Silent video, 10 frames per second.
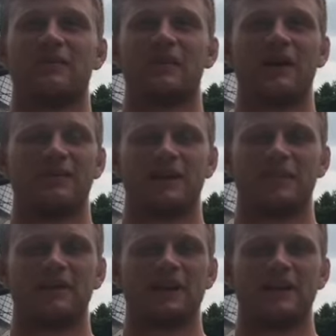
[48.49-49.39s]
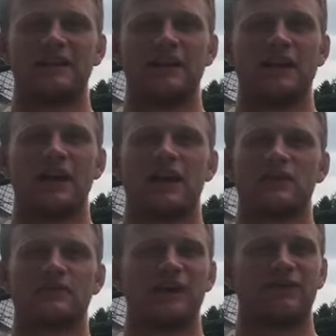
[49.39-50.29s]
I think I played
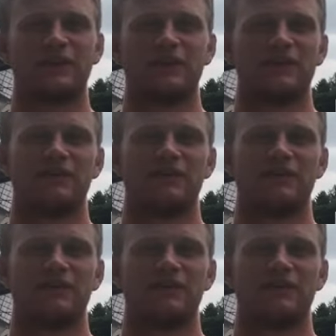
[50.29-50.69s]
against Bath Union